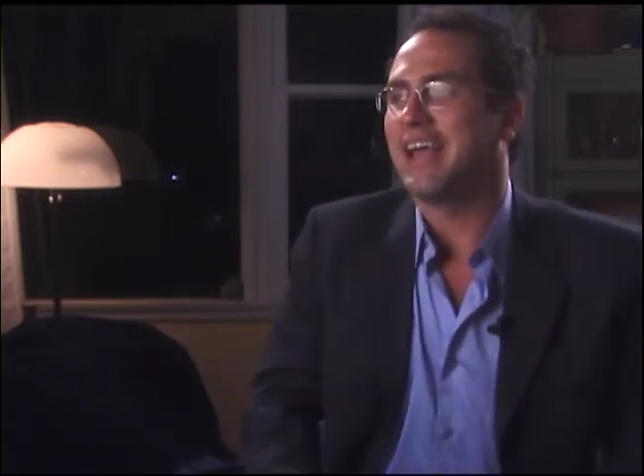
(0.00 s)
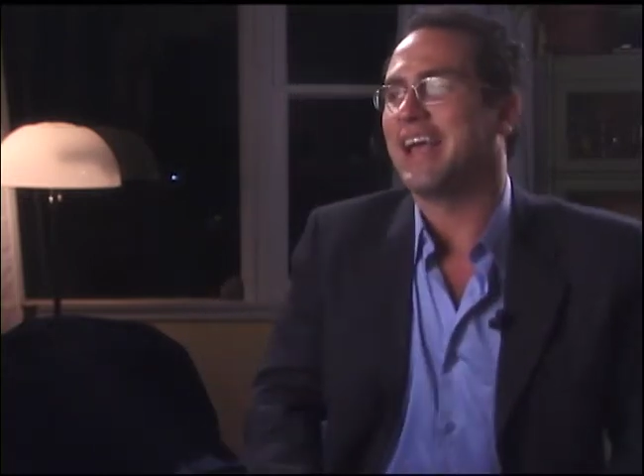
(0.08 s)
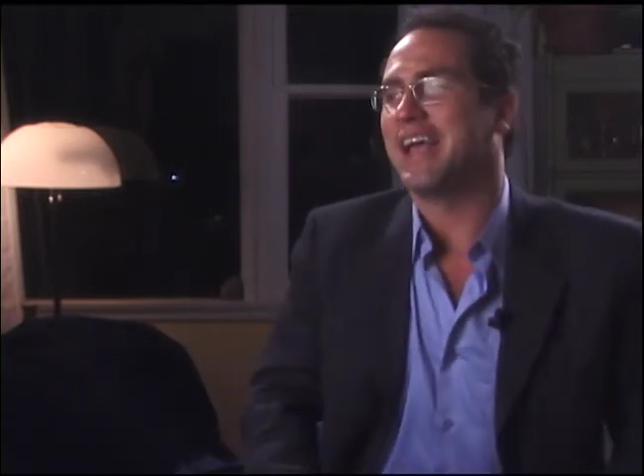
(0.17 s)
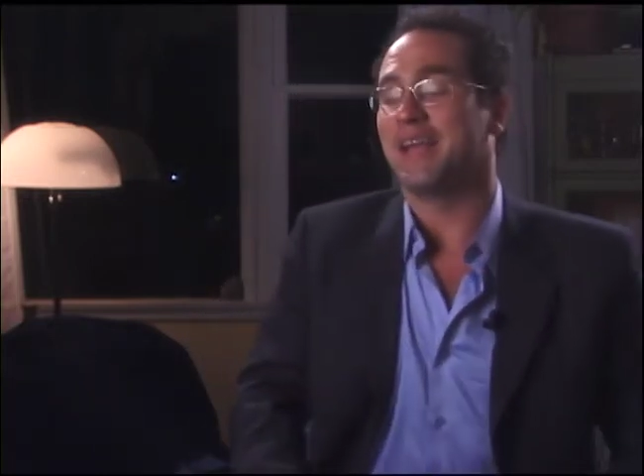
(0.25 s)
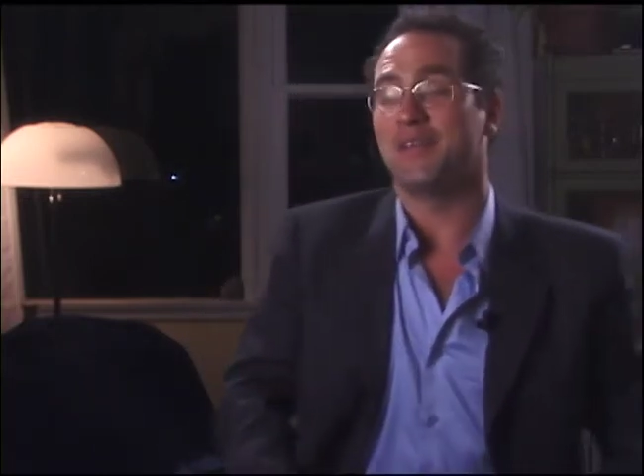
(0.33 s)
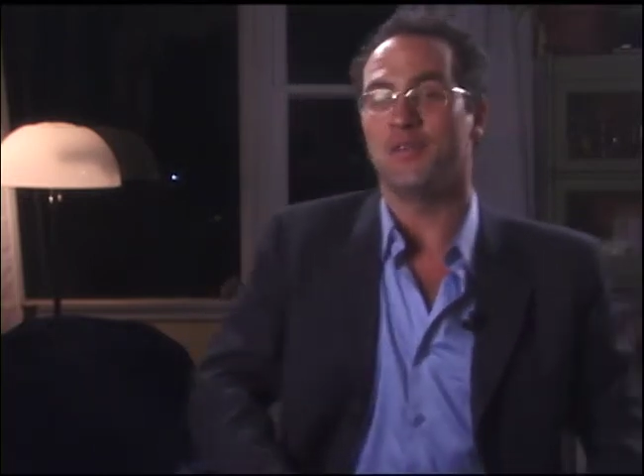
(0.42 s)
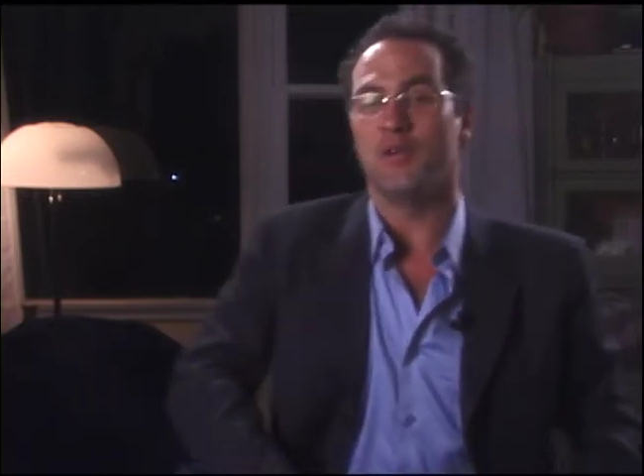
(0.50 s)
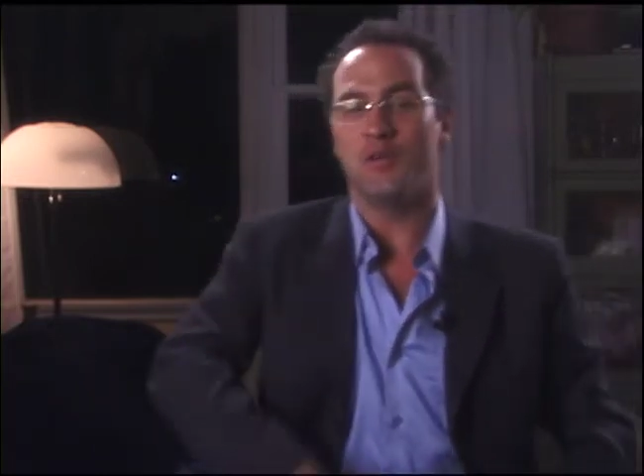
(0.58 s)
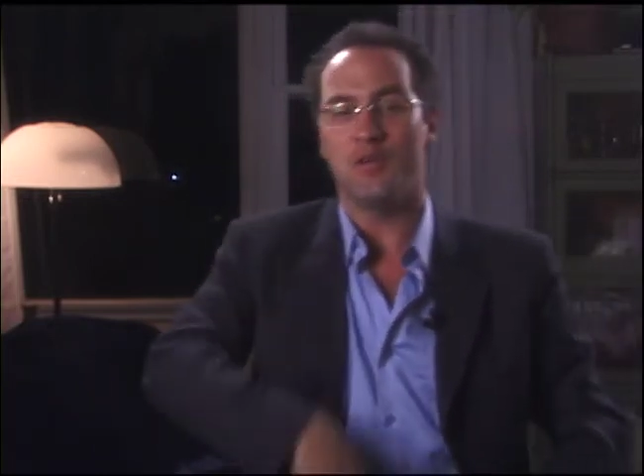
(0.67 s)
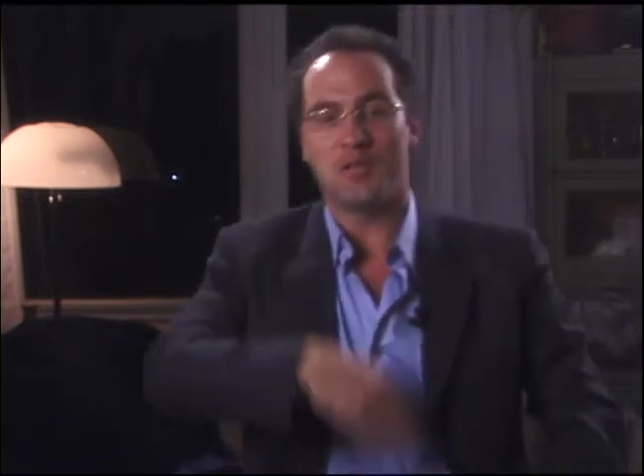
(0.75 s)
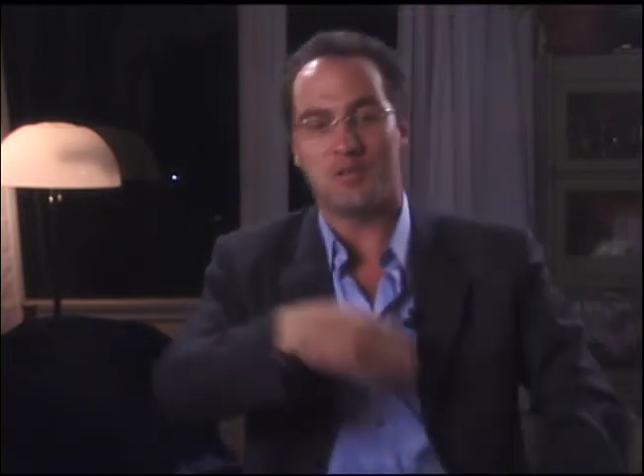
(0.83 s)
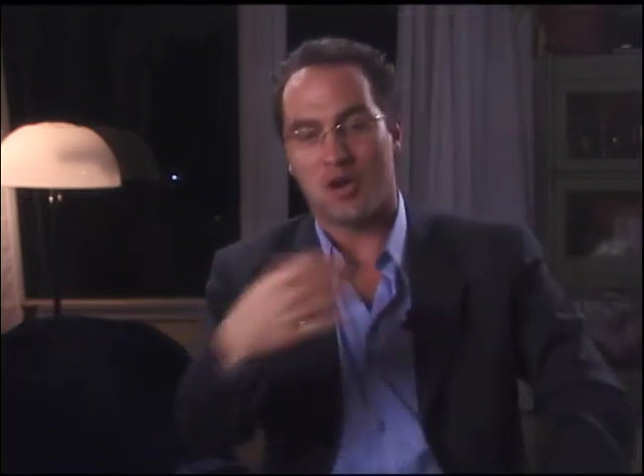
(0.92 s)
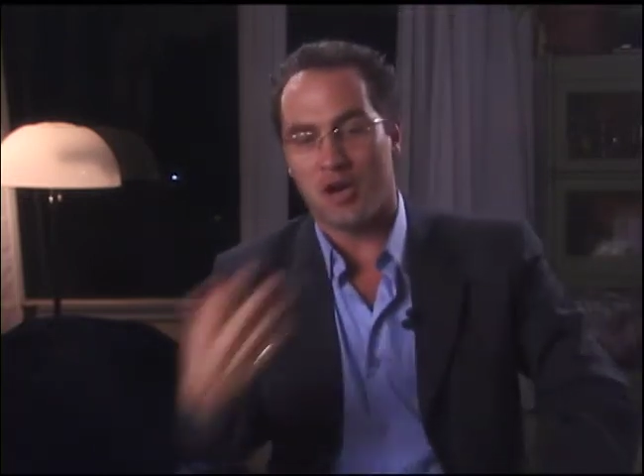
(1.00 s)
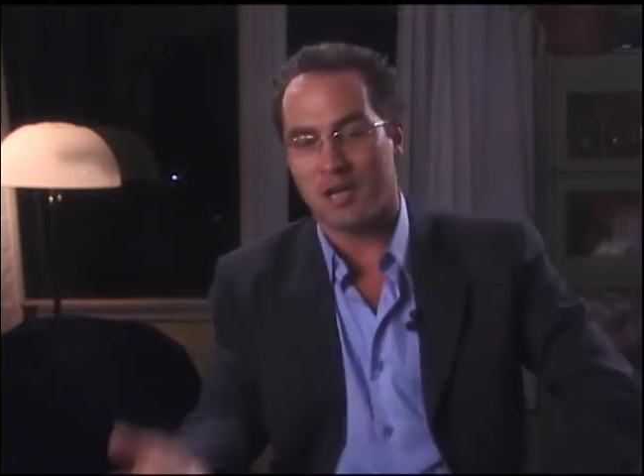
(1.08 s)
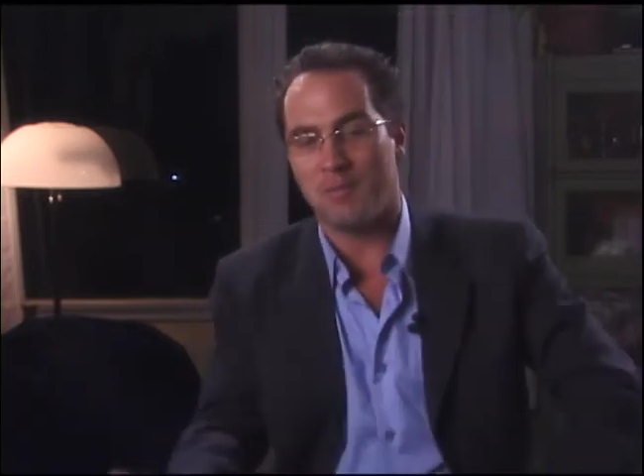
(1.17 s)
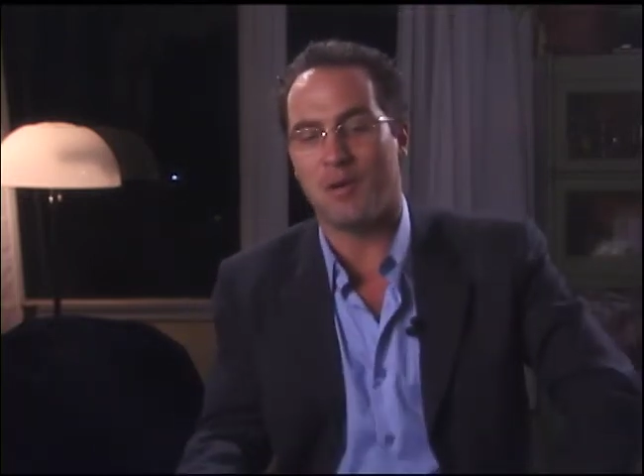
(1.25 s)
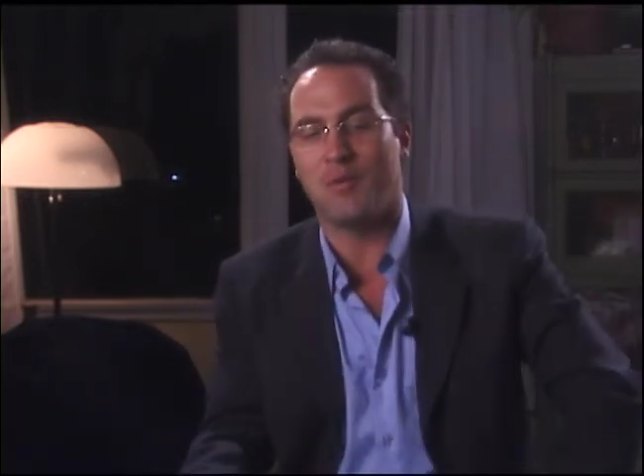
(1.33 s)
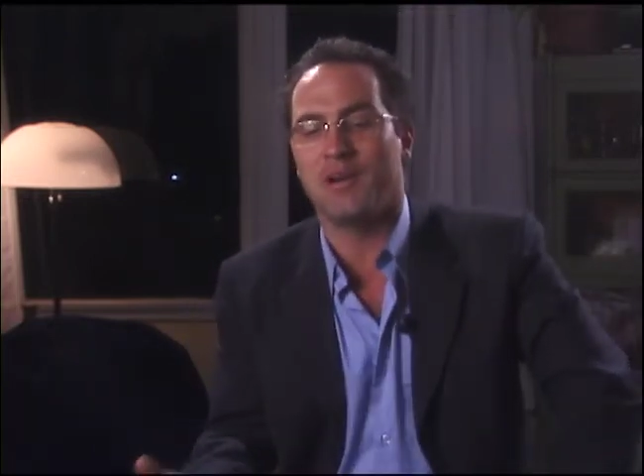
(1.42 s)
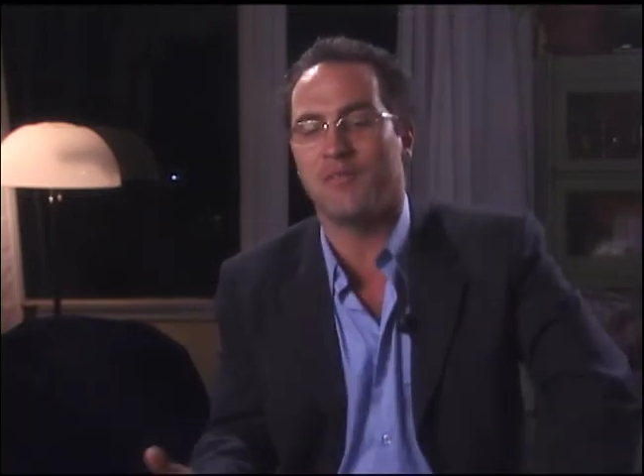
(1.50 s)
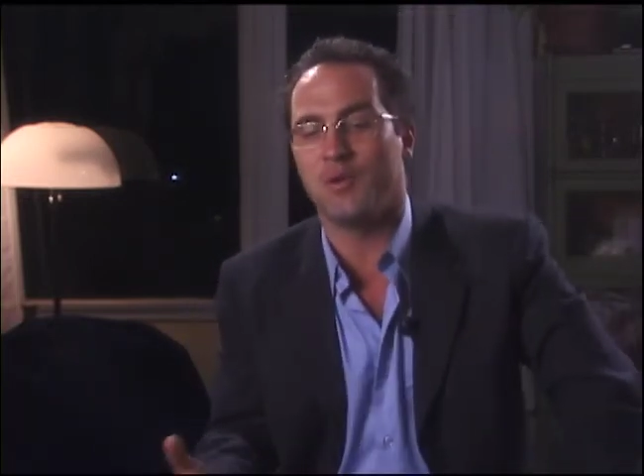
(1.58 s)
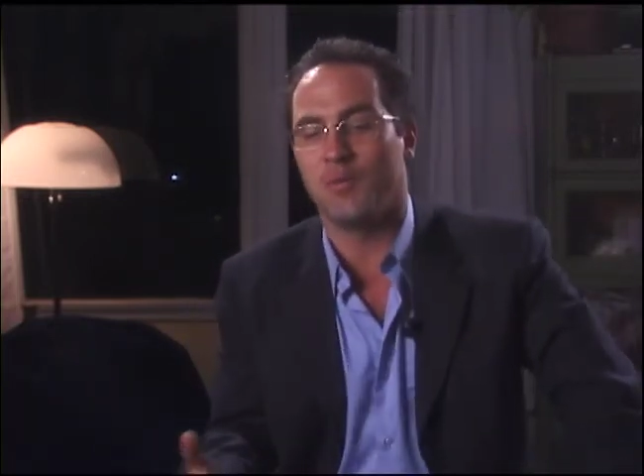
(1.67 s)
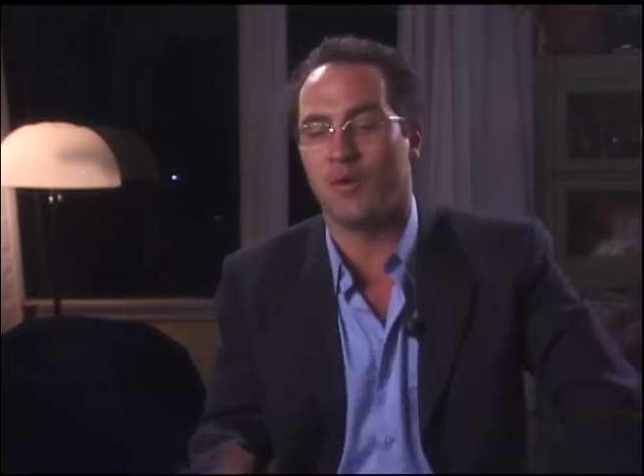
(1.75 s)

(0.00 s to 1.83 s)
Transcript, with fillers: and you know you can talk about whatever you